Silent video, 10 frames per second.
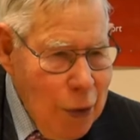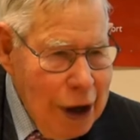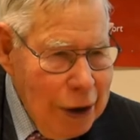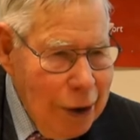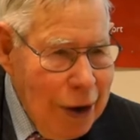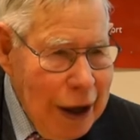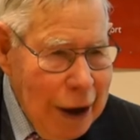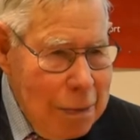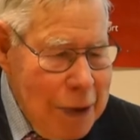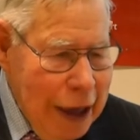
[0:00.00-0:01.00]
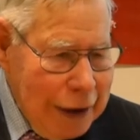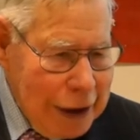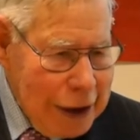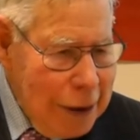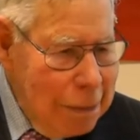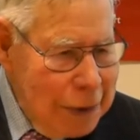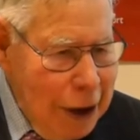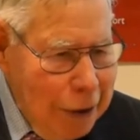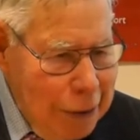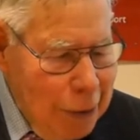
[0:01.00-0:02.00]
well or how badly
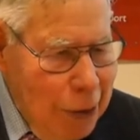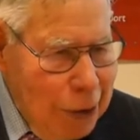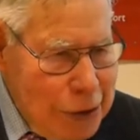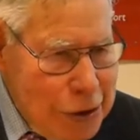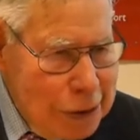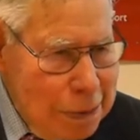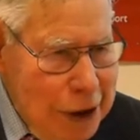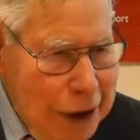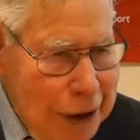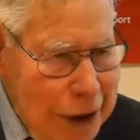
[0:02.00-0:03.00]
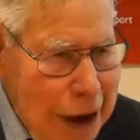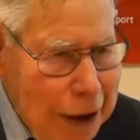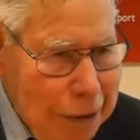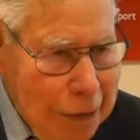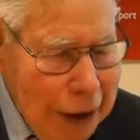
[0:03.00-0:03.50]
current wars are being done.